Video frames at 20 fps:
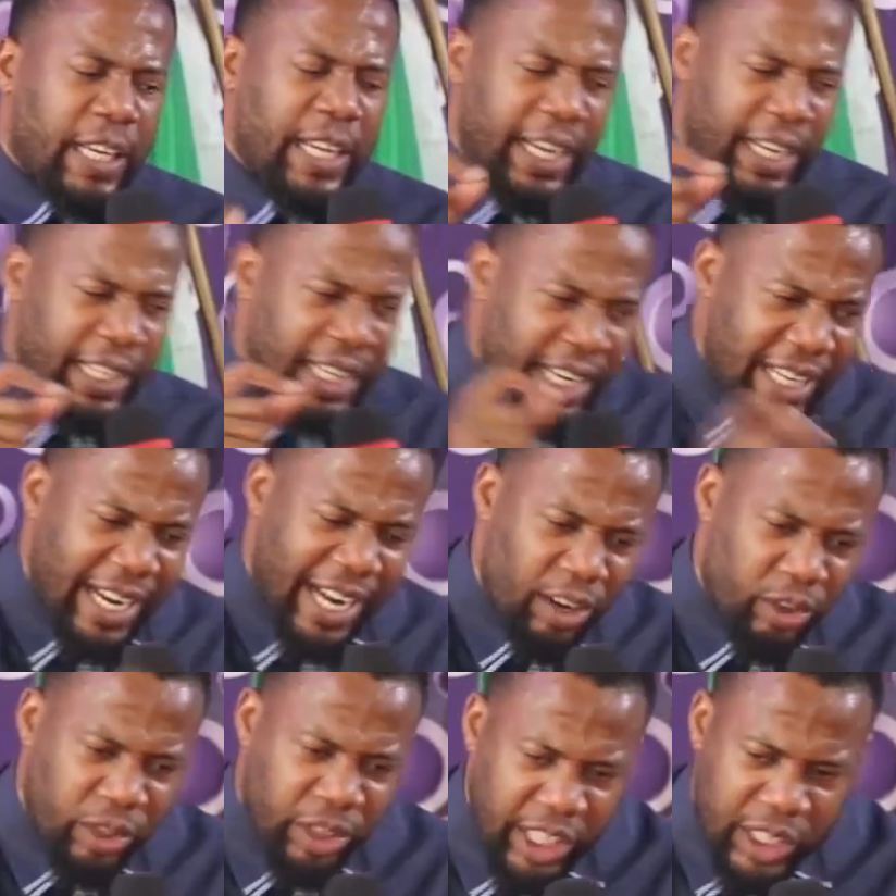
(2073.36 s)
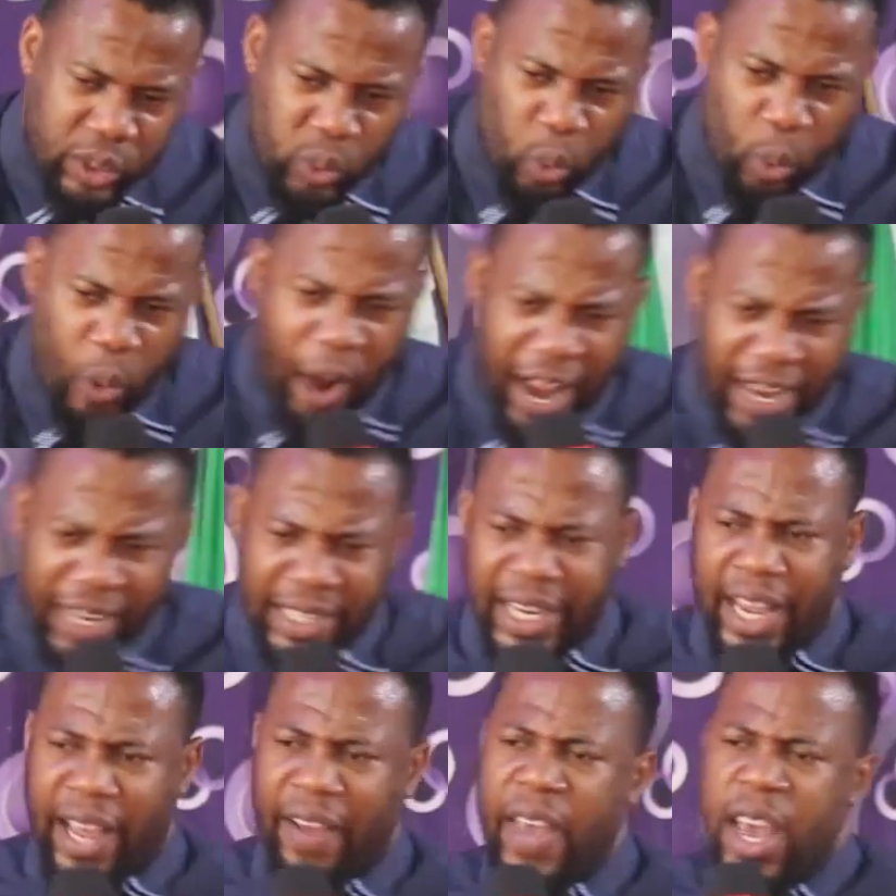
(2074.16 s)
he needed on this world
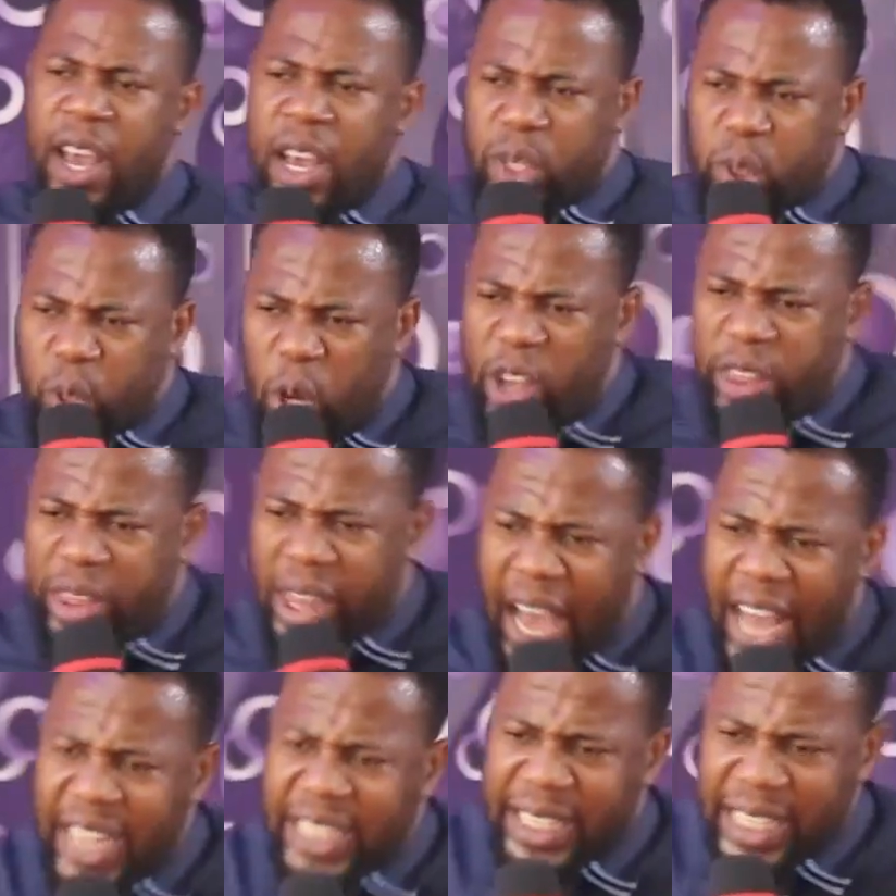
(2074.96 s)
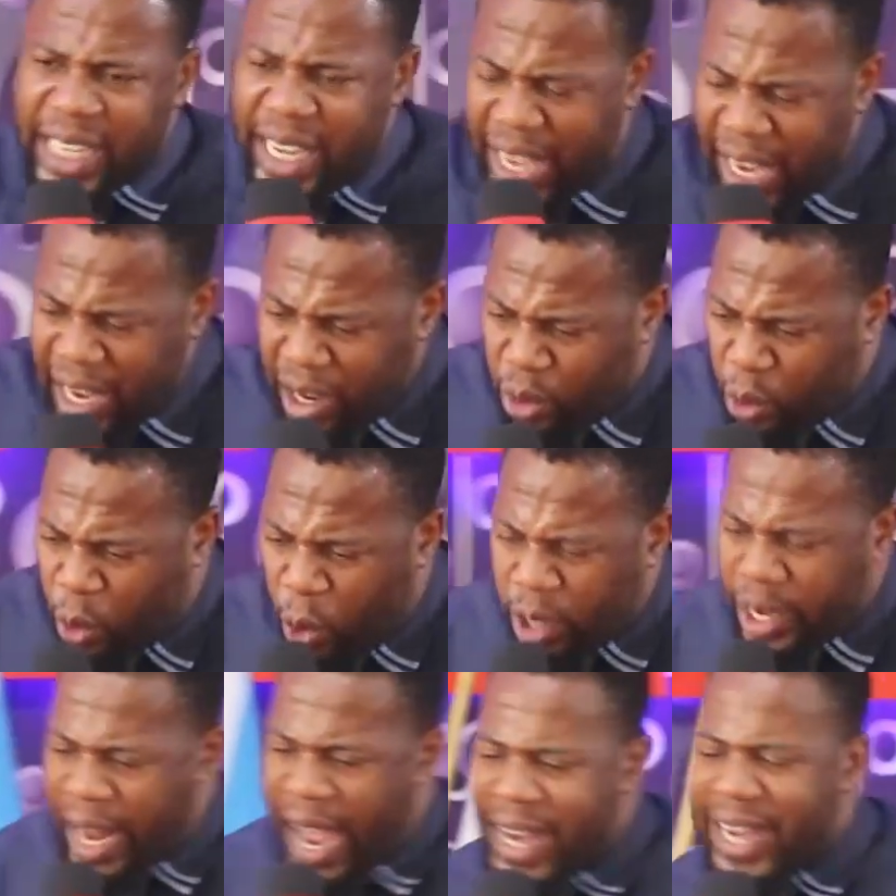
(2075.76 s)
so that he
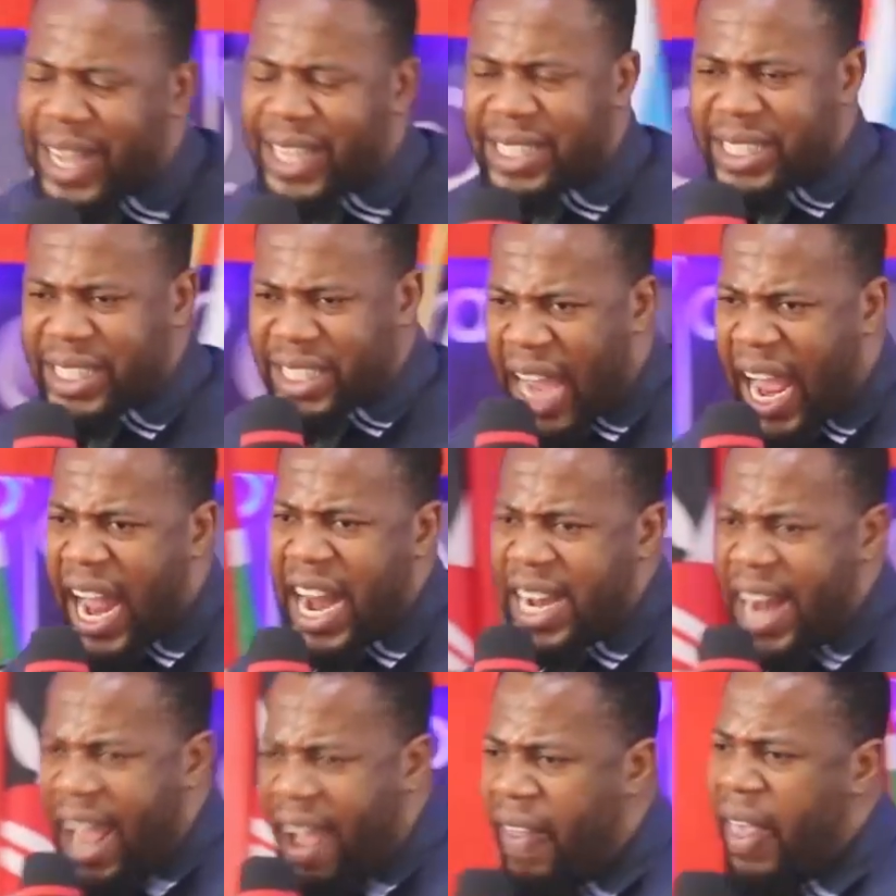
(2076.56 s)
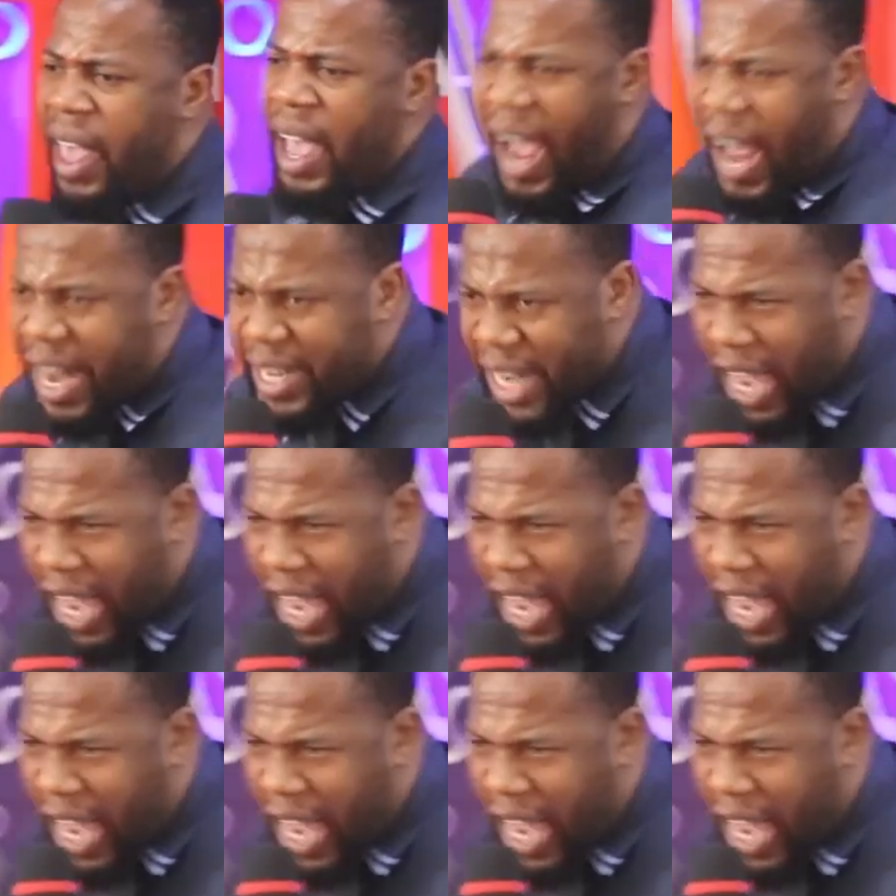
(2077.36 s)
could understand and